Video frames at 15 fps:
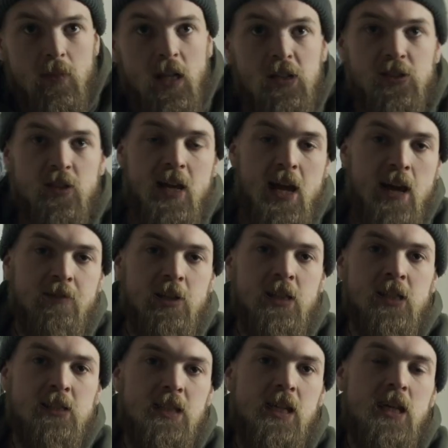So there you have it,
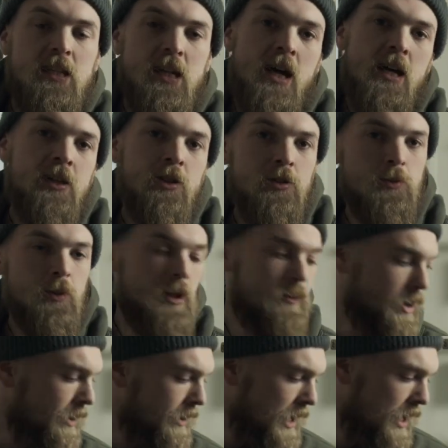that's the kit that I use when I'm
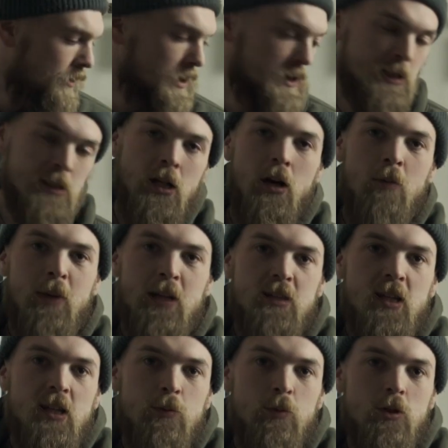going out on my
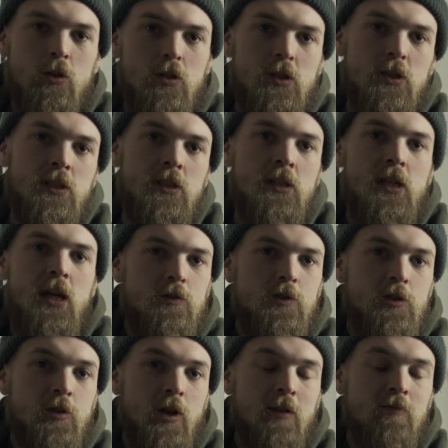daily walks to
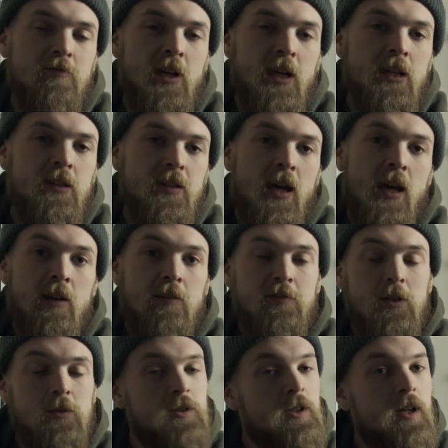try and find and
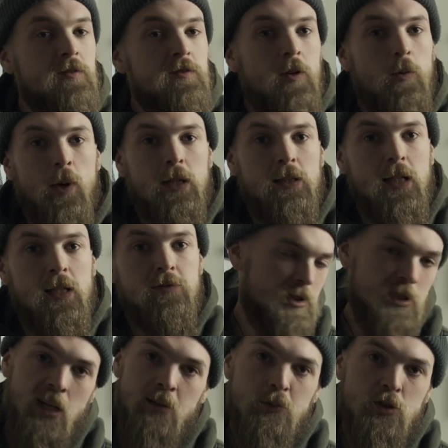photograph wildlife.
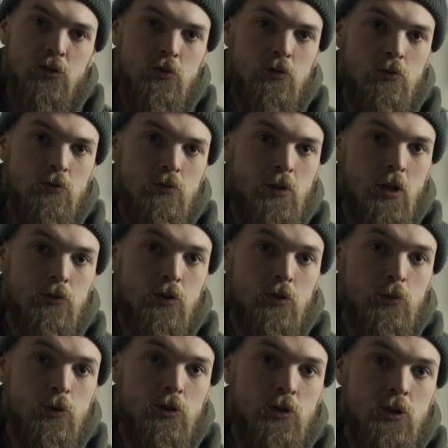Time to go to the
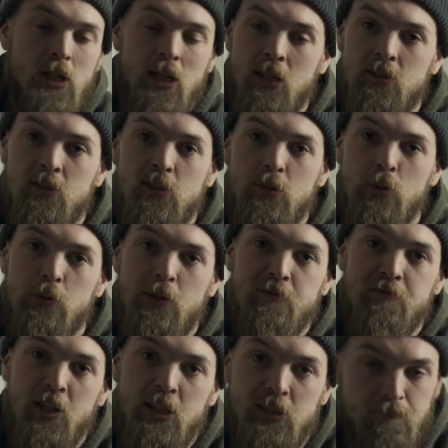woods and see what we can
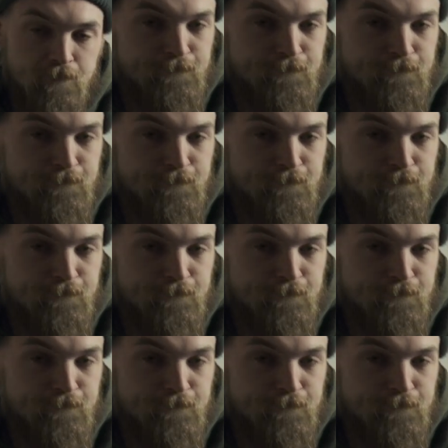find.